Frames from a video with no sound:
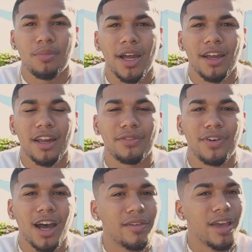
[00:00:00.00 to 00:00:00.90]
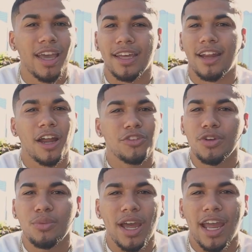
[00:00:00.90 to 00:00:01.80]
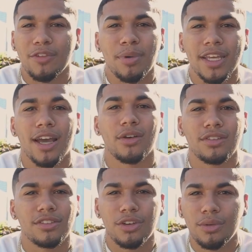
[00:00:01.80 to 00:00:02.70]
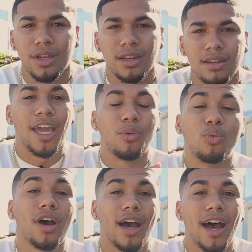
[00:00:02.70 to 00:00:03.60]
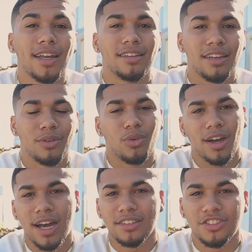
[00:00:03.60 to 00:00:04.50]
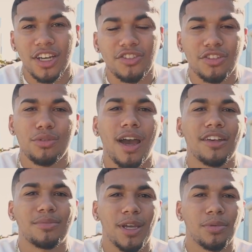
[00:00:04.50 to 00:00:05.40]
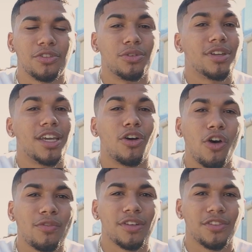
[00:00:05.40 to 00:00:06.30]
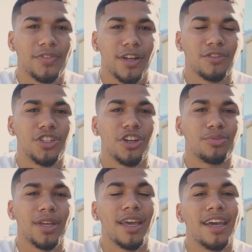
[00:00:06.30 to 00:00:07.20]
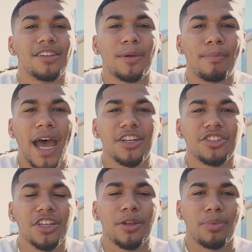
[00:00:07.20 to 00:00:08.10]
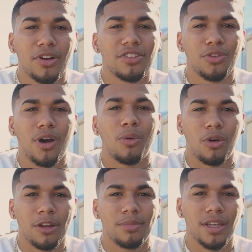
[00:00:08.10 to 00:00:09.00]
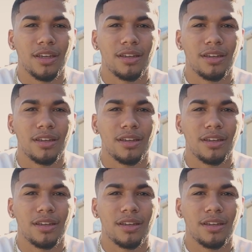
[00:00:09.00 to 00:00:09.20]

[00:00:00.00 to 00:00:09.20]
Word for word: my nine to five and not doing what everybody else is doing. And what I did and what I suggest you guys be able to do to get over this fear of judgment is imagining the person who I want to be.